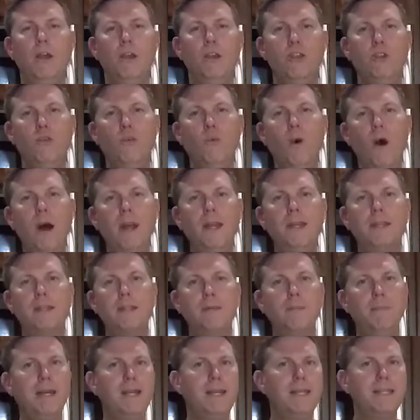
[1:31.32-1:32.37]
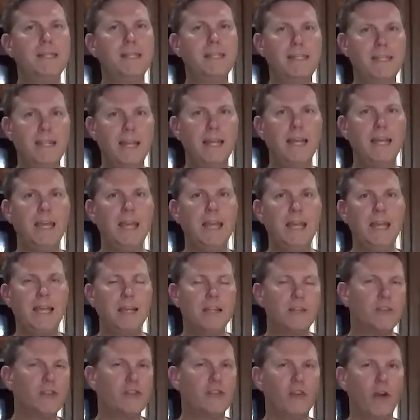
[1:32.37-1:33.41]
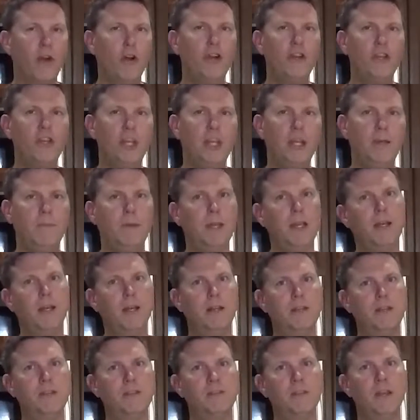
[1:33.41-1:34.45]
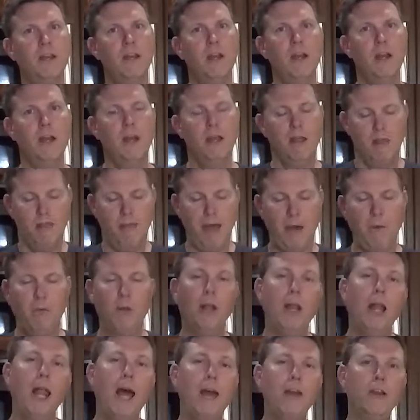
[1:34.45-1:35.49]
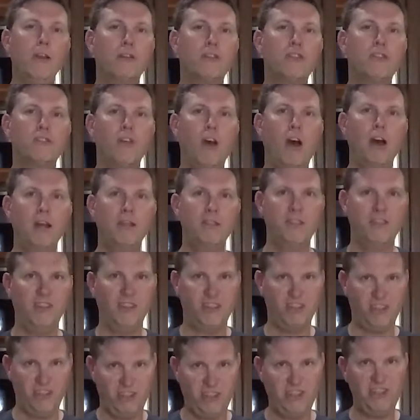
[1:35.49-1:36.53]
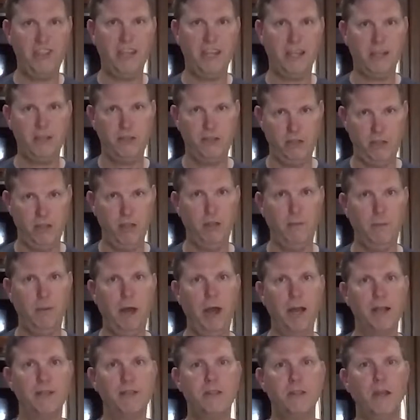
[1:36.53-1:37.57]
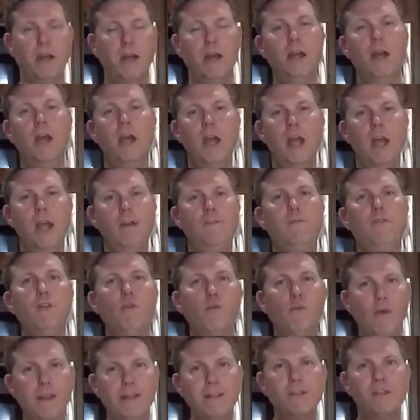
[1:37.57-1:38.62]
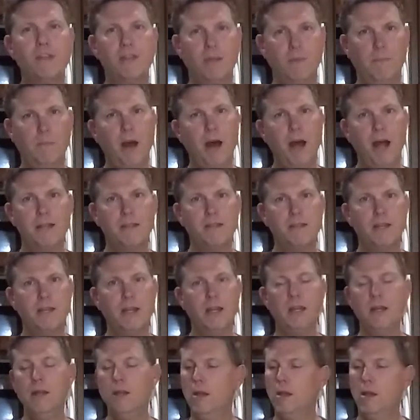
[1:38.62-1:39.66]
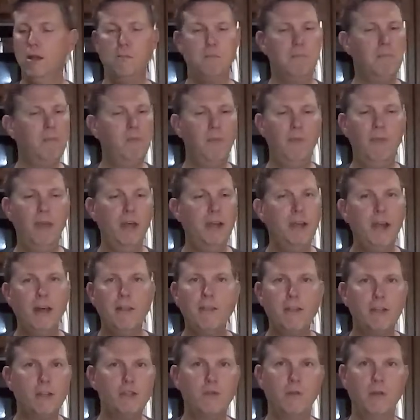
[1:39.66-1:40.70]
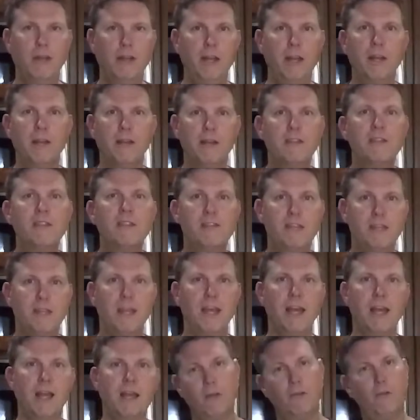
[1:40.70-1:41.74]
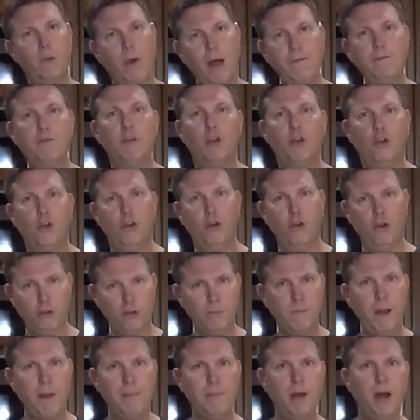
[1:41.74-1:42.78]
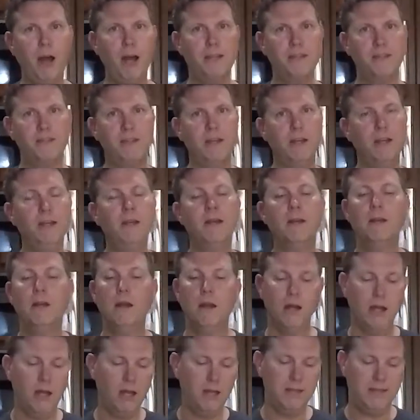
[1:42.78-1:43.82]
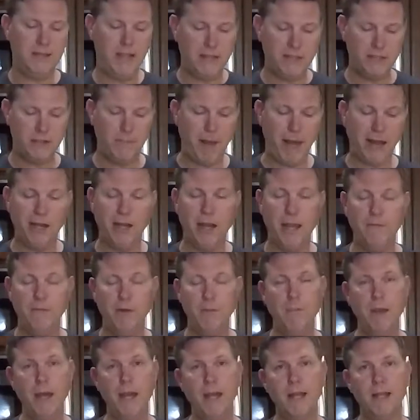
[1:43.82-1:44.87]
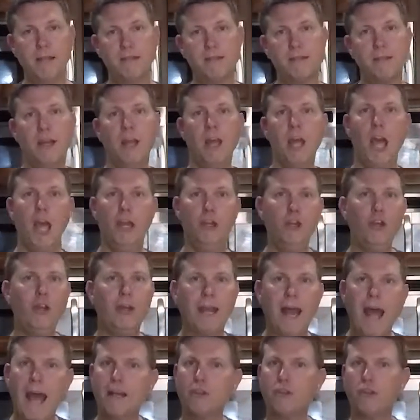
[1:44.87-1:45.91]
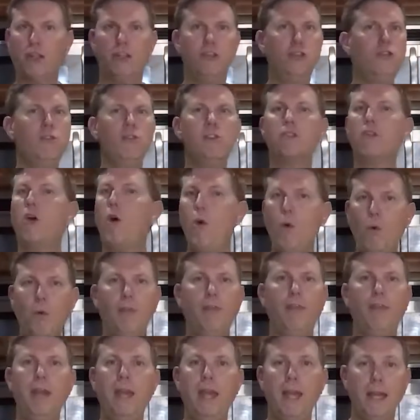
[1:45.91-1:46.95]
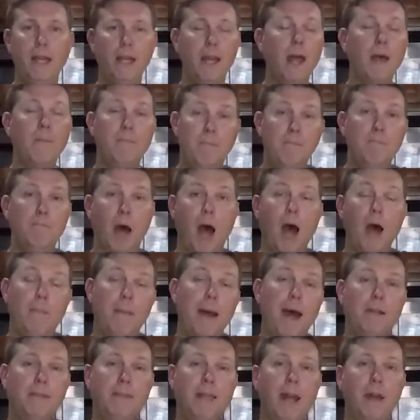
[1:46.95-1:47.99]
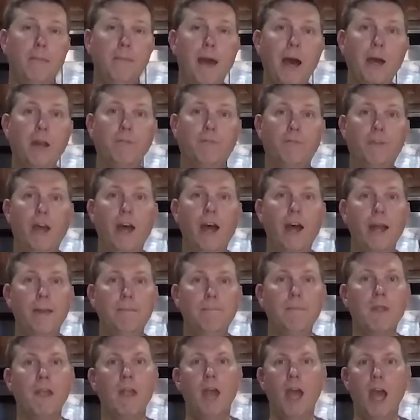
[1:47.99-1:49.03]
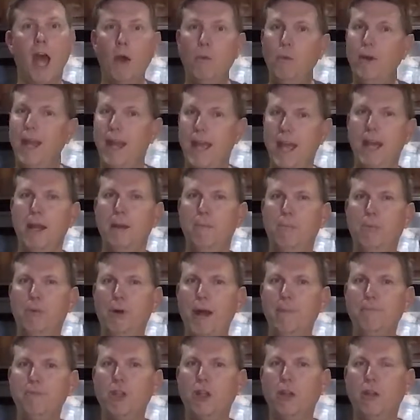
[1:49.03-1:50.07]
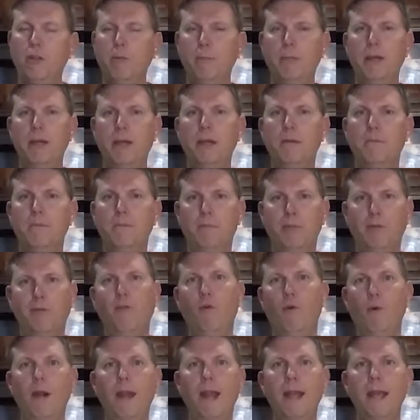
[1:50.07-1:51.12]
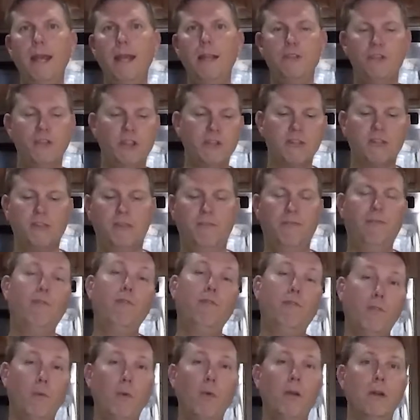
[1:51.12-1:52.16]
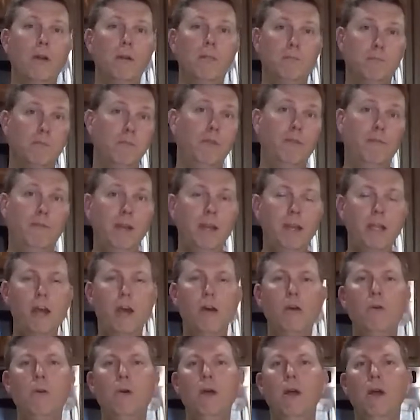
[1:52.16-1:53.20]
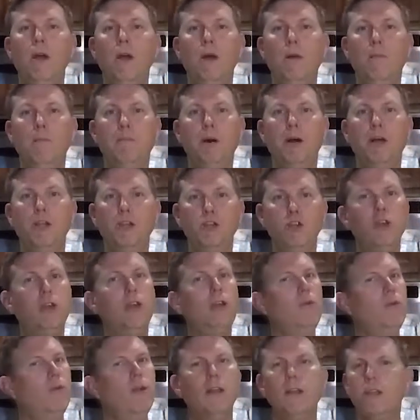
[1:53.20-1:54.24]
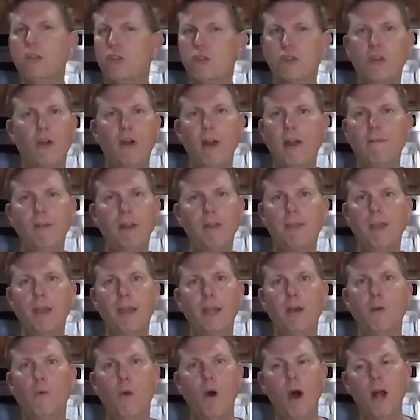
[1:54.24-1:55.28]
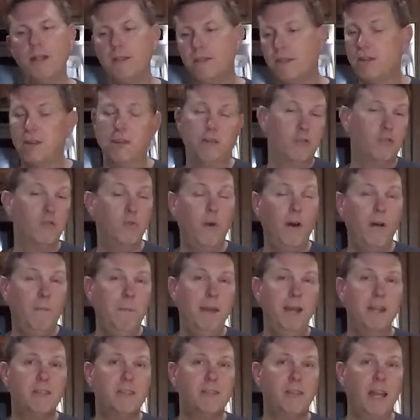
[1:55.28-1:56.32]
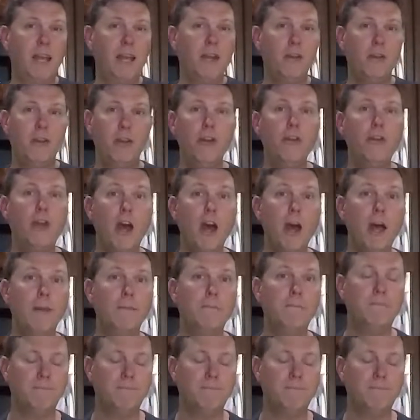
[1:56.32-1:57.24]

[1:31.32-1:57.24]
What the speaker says: You want it to be sticky and starchy because that will allow your sauce to stick to the pasta. If you rinse the pasta, then nothing's really going to stick. So I've cooked my pasta. It takes about 11 minutes, and you can actually do this whole thing in about that amount of time. I went ahead and prepped a little bit beforehand just for the video, but you can really start everything at once, and 12 minutes later, you're done.